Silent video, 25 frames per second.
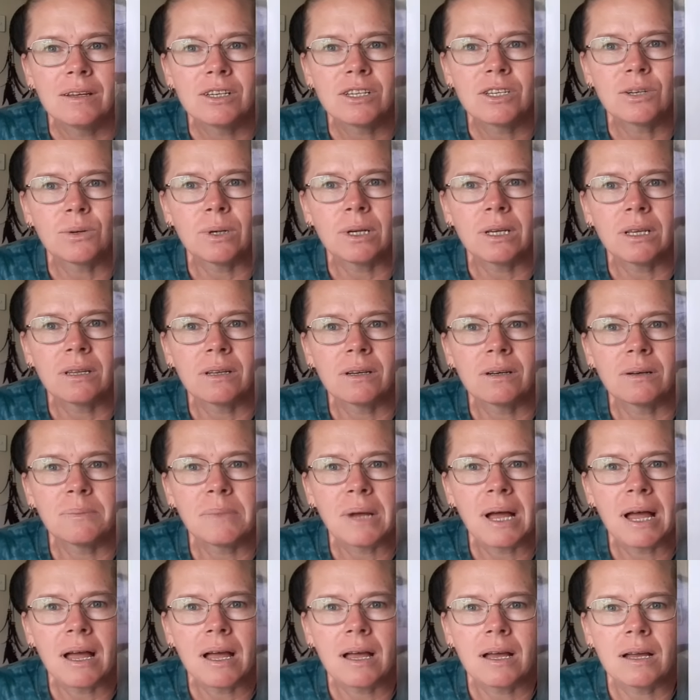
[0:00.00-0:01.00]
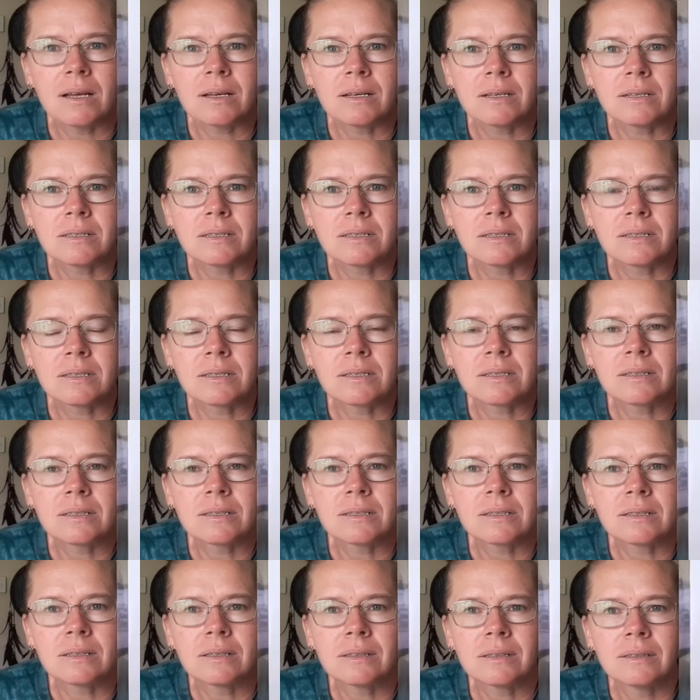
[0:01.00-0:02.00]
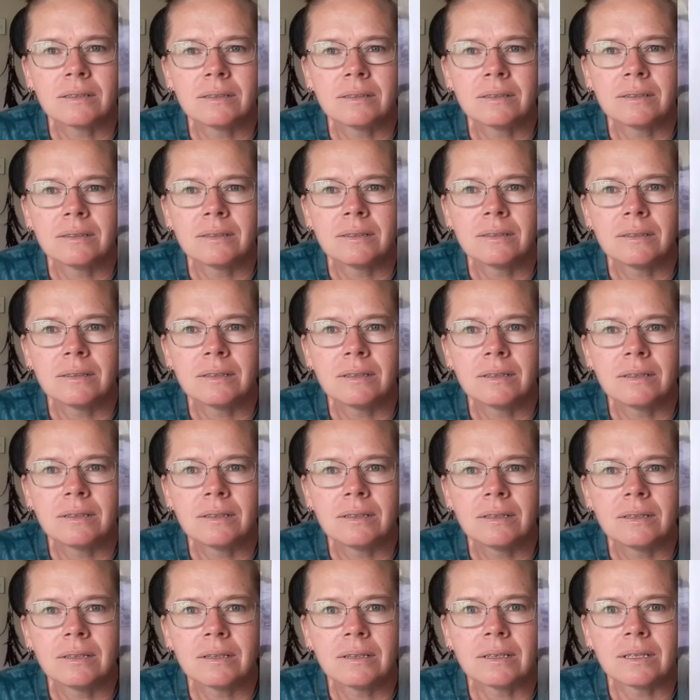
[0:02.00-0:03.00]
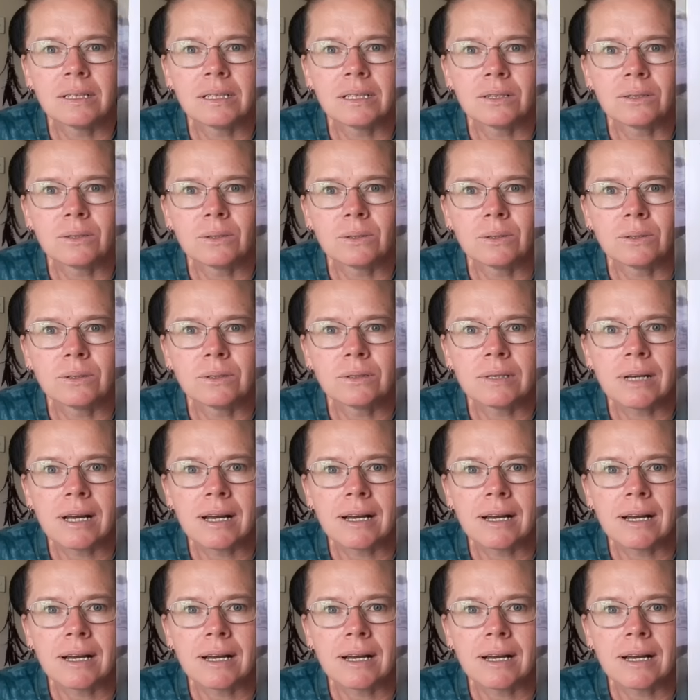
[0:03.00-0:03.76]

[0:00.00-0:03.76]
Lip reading: Doing them as little,